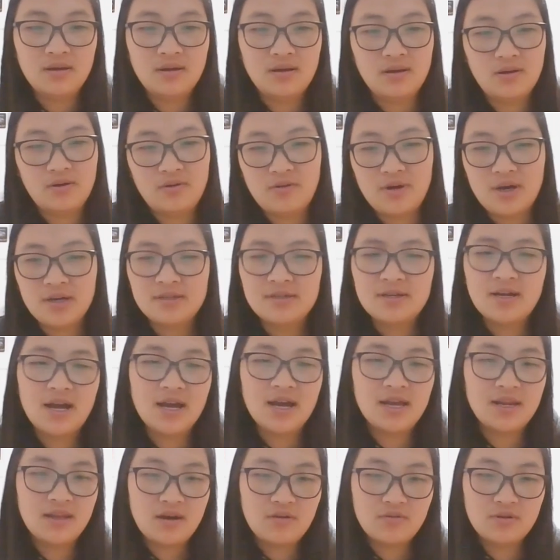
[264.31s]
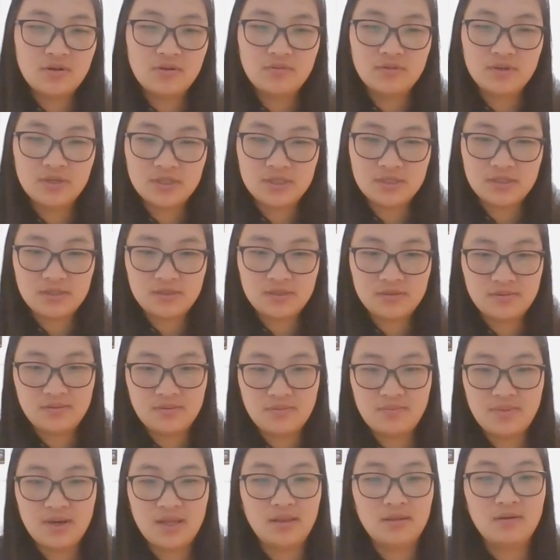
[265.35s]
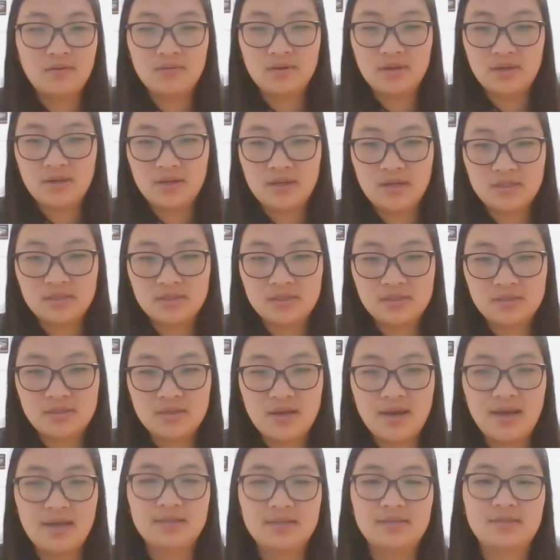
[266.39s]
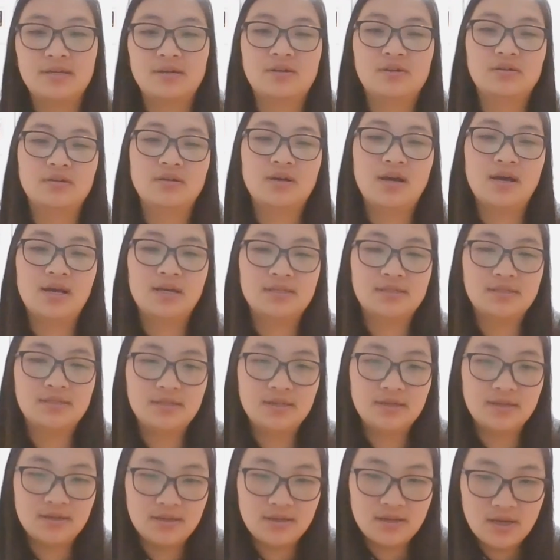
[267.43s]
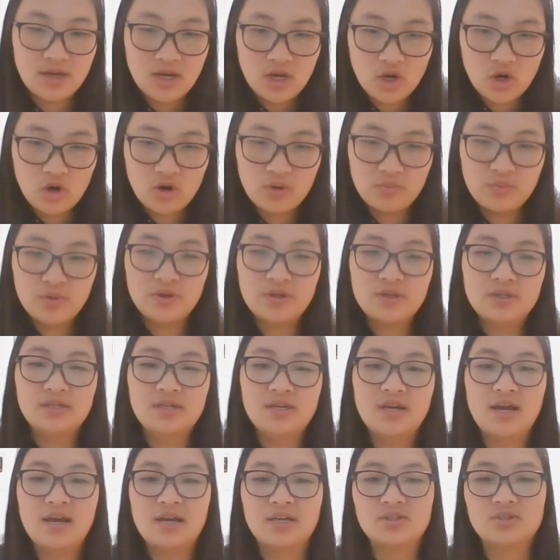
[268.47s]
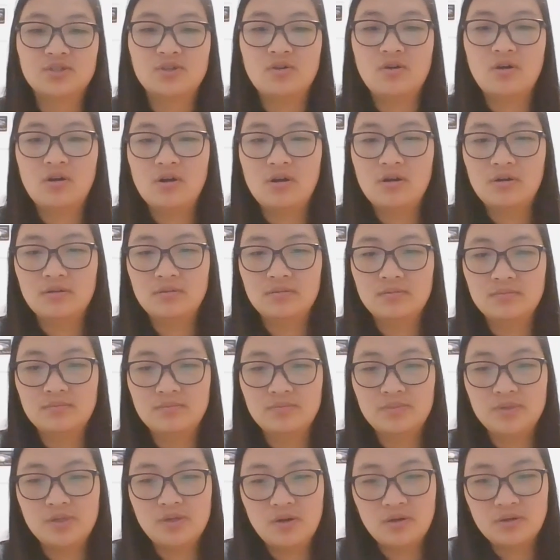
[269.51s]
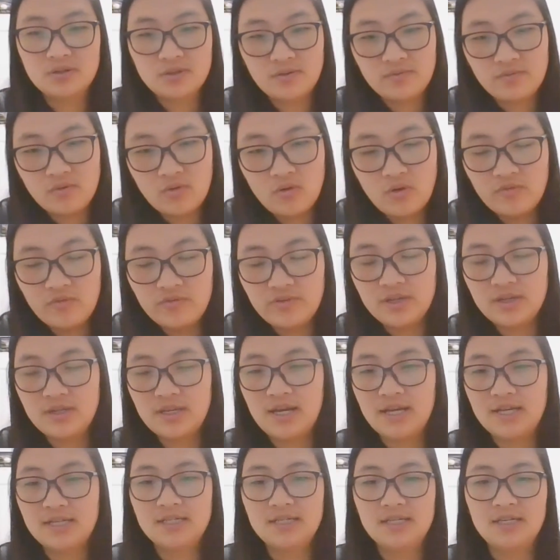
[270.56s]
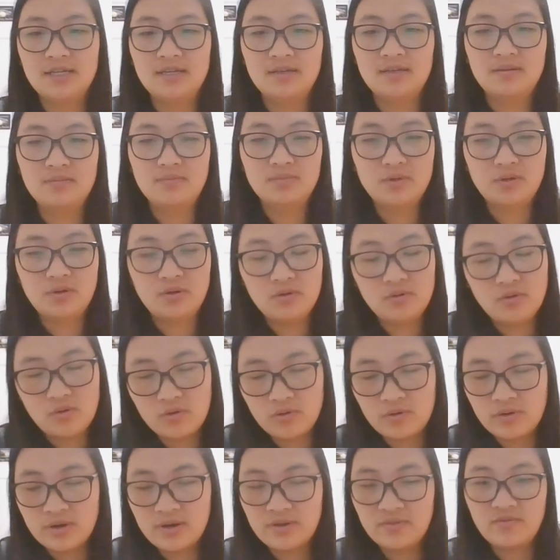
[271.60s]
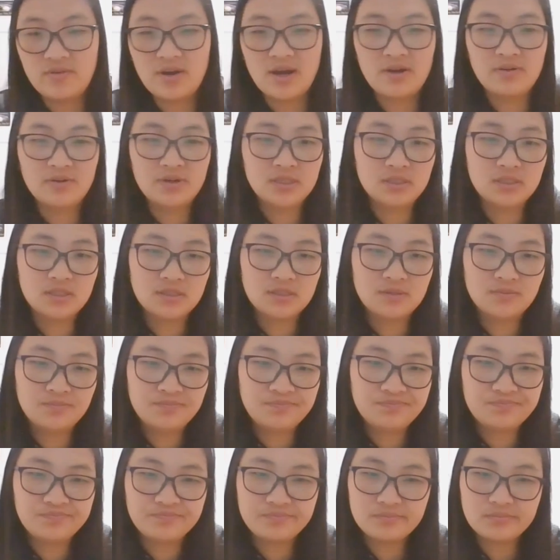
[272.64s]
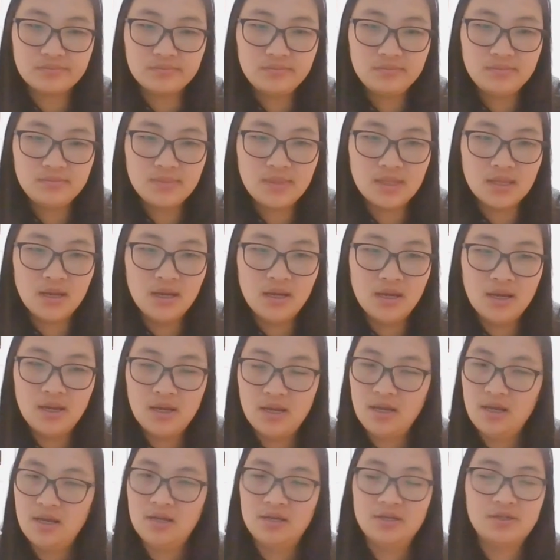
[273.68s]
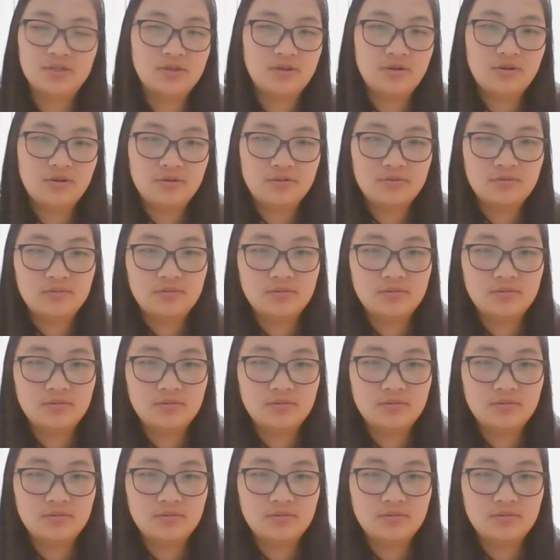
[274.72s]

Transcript: Rather, I now notice my loneliness as the community has gone because of COVID-19, coronavirus. So,